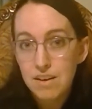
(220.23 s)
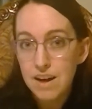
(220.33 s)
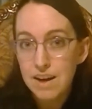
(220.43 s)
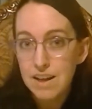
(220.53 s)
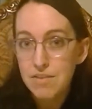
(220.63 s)

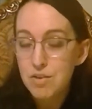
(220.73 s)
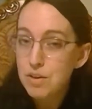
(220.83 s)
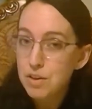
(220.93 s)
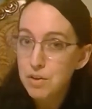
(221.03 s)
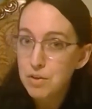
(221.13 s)
kind of gives you a
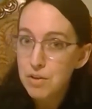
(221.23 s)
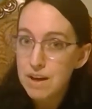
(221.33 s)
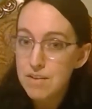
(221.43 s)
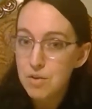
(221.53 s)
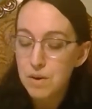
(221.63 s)
clue
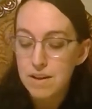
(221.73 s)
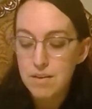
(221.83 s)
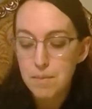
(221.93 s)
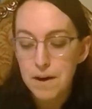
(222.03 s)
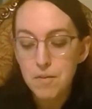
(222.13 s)
as to what it's
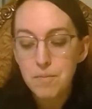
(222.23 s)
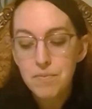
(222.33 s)
about.